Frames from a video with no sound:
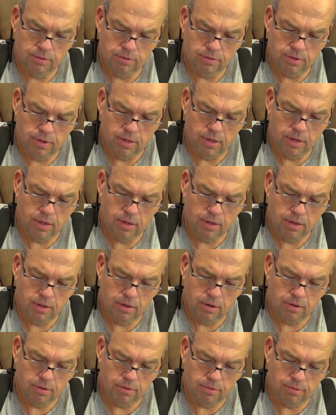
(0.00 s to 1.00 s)

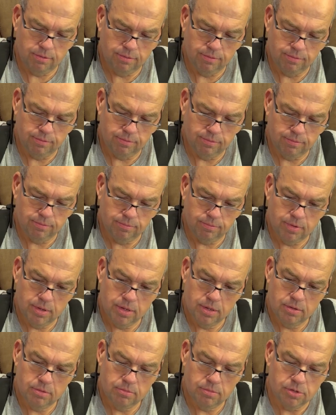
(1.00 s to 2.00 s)
and
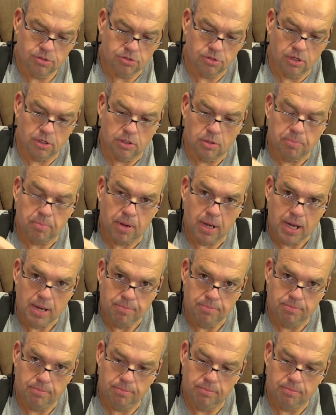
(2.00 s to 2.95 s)
you stick the pipe